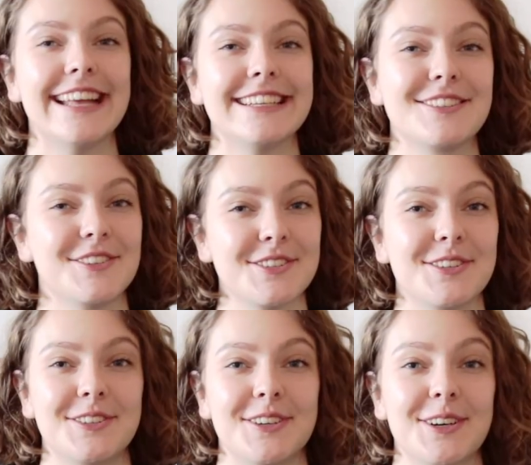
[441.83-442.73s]
And it's
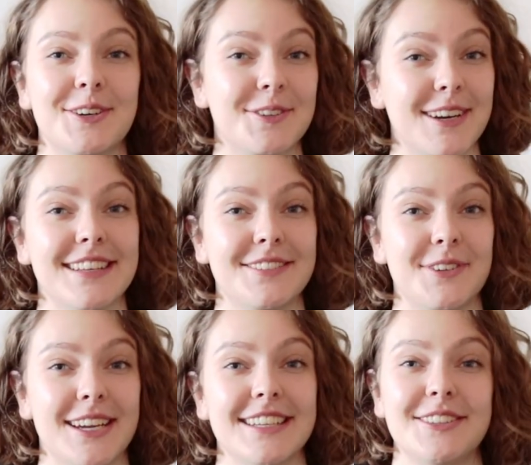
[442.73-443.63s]
also a
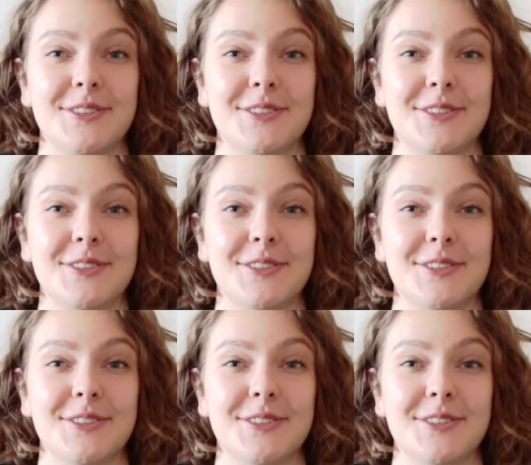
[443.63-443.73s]
great way